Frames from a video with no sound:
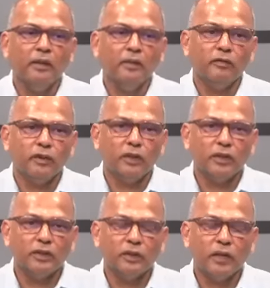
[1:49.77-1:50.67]
for
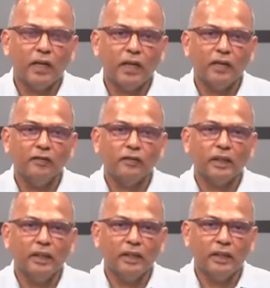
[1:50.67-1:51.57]
us to have
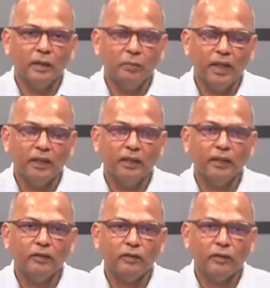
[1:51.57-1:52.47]
an
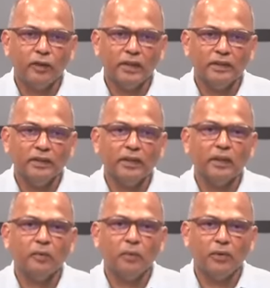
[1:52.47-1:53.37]
independent forensic
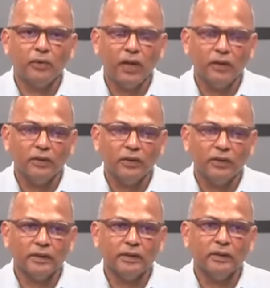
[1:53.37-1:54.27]

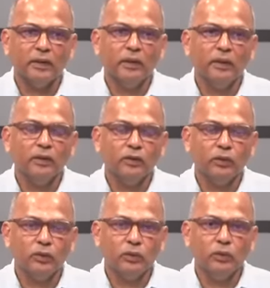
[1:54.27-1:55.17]
pathologist
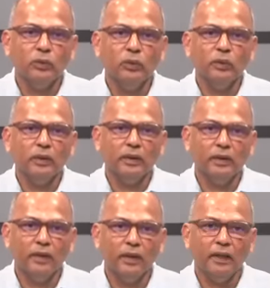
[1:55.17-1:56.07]
to do
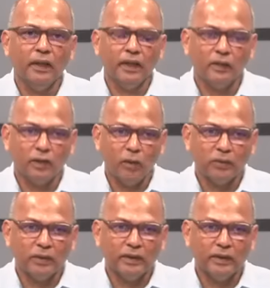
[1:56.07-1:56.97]
the
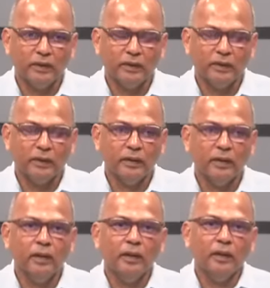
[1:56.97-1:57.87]
autopsy.
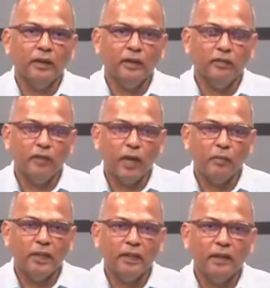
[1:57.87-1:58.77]
The
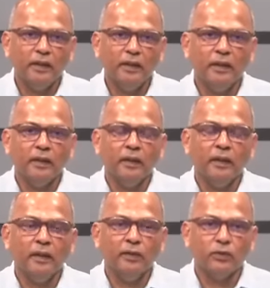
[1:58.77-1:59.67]
family,
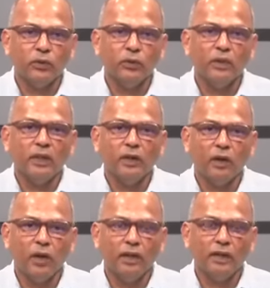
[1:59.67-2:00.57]
through their
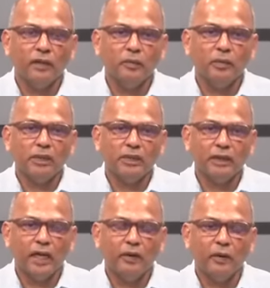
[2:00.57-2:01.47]
lawyer, Mr.
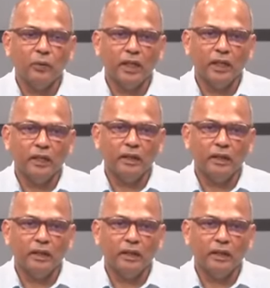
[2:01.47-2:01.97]
Darren Wade,